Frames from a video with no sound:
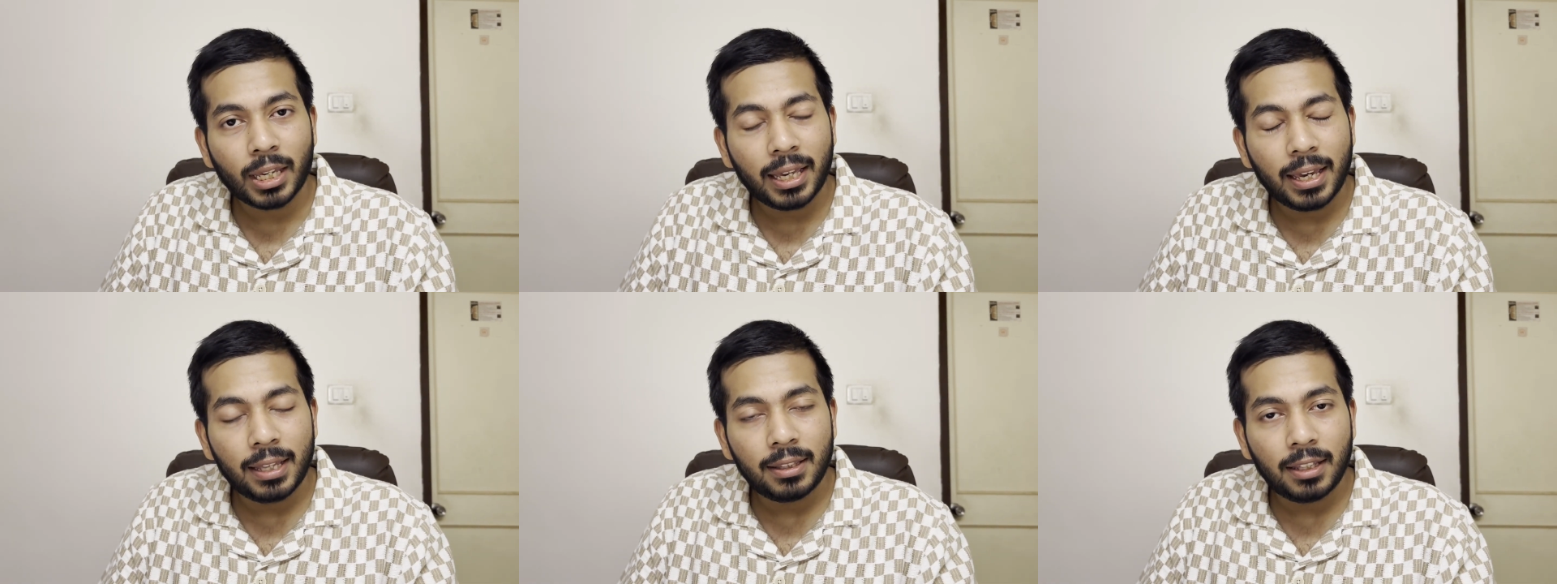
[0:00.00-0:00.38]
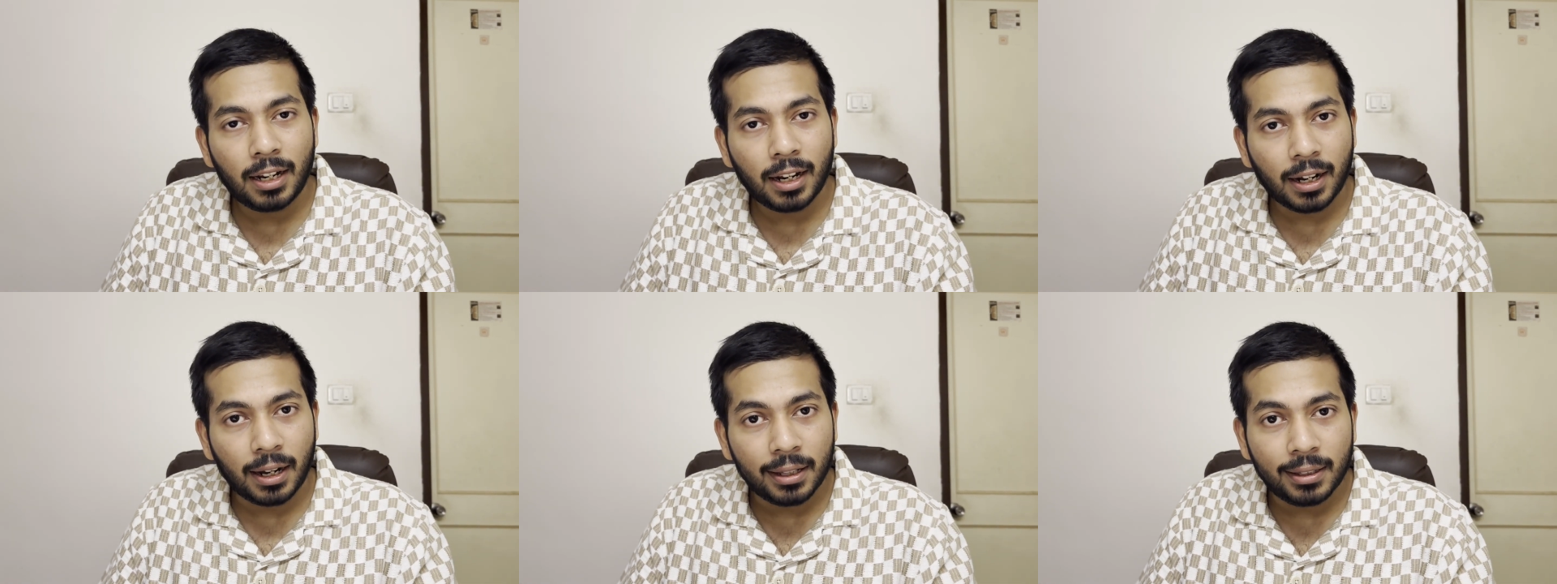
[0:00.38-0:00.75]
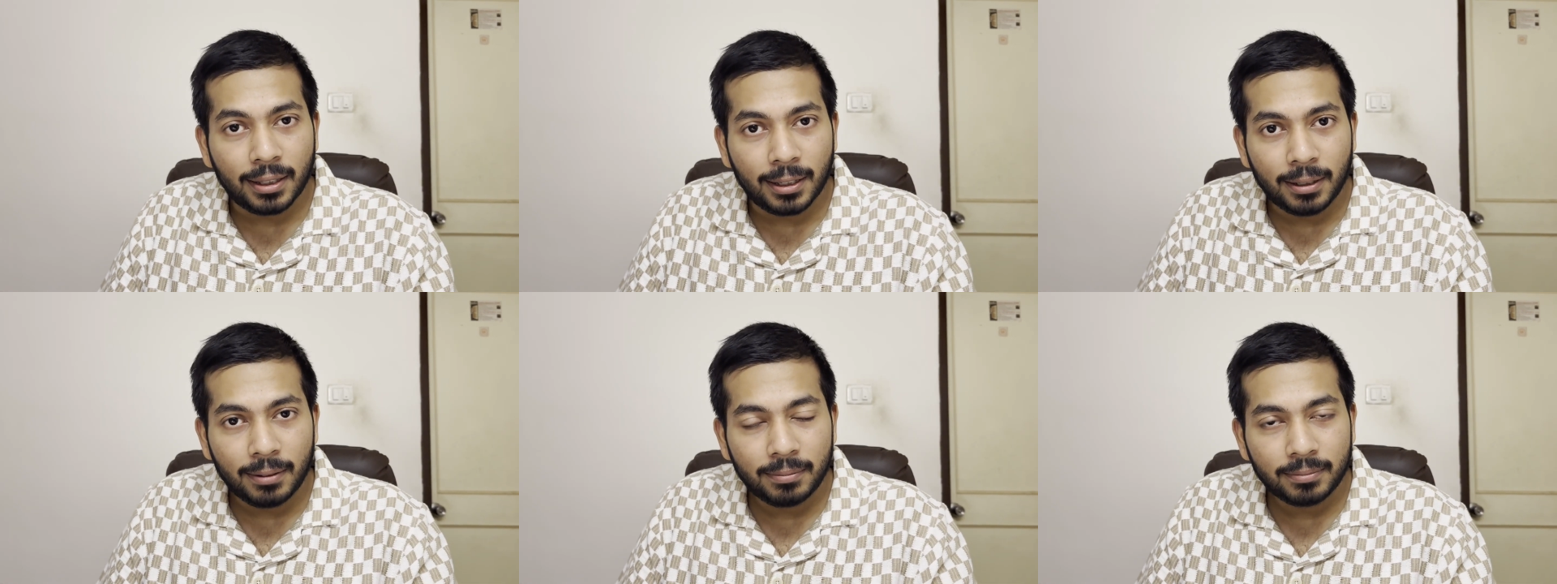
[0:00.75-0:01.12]
Indira Gandhi.
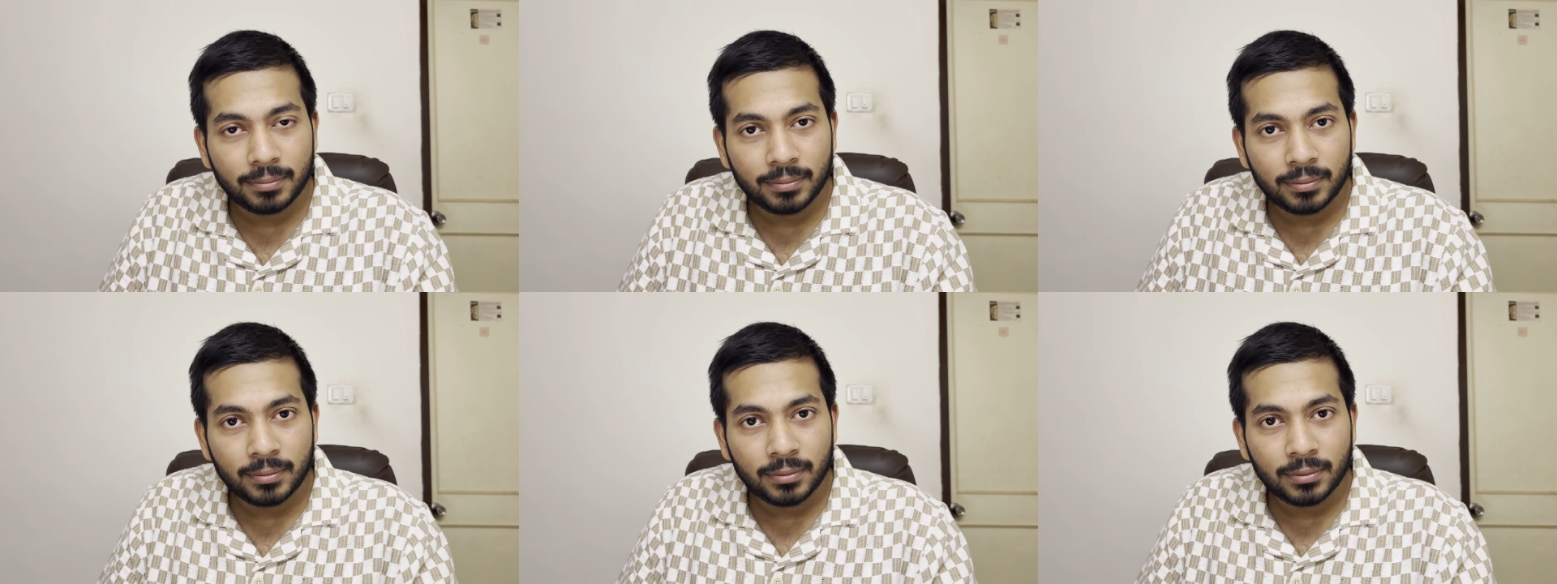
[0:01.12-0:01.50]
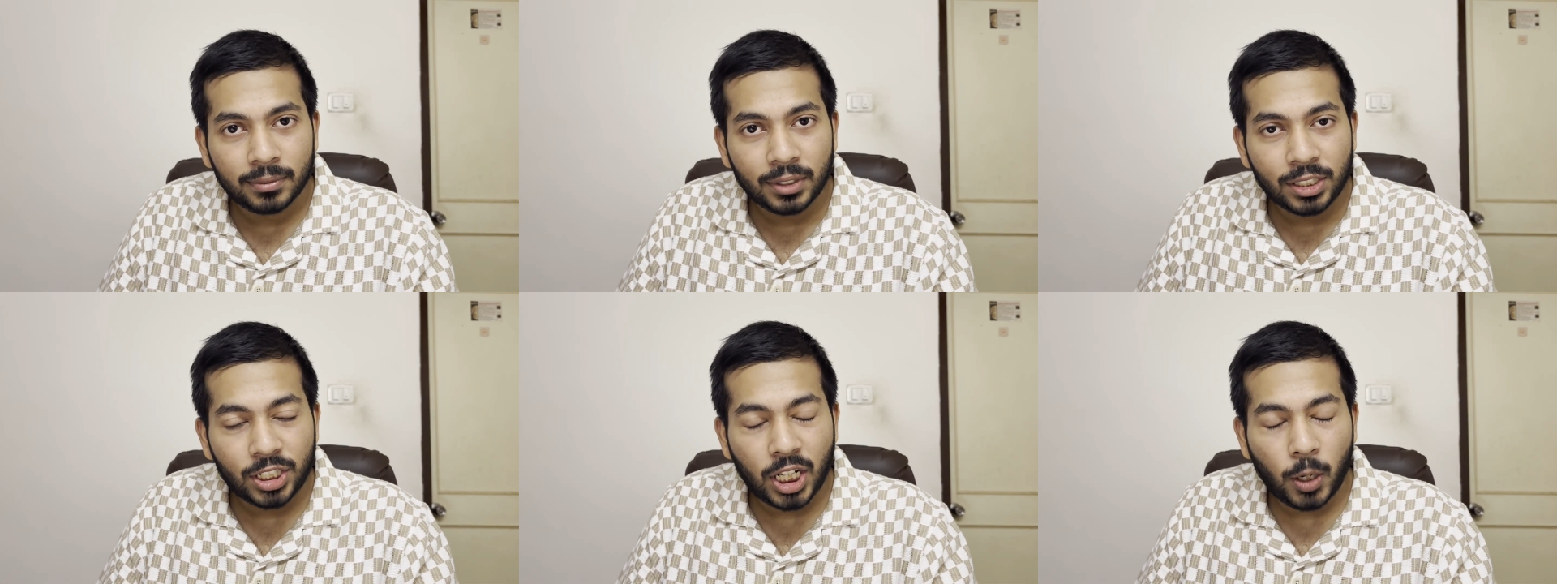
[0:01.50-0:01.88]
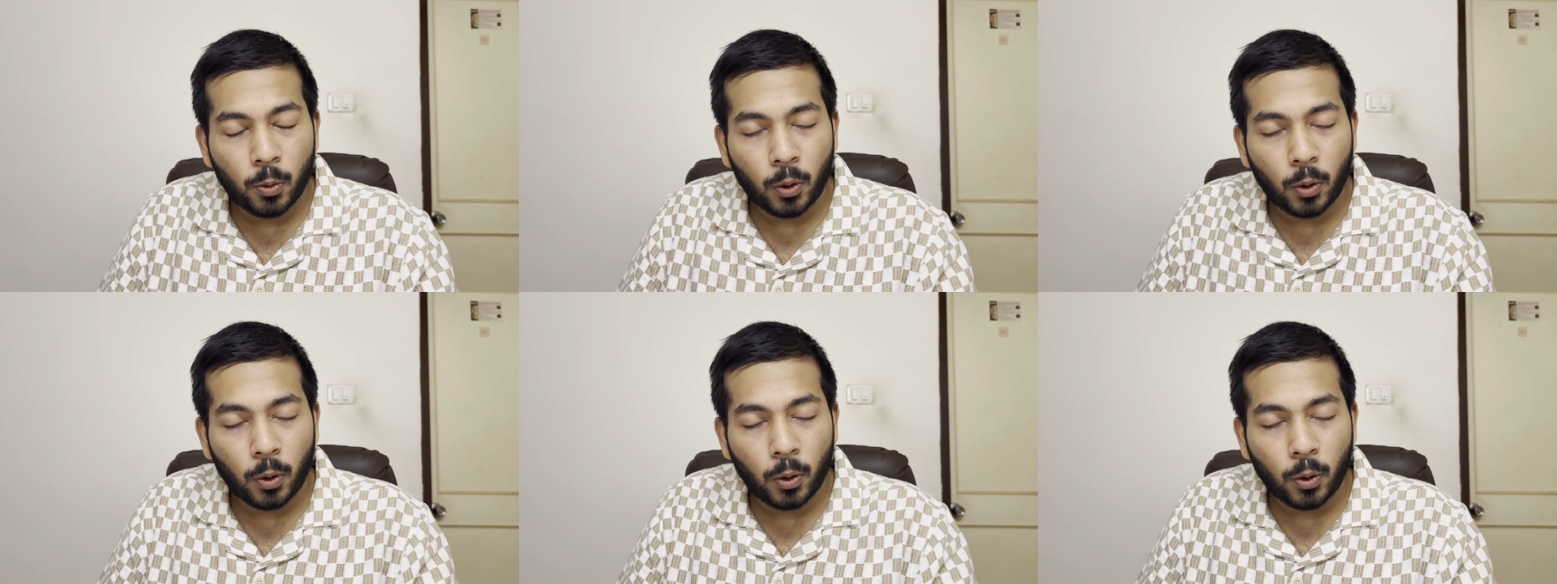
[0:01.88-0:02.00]
She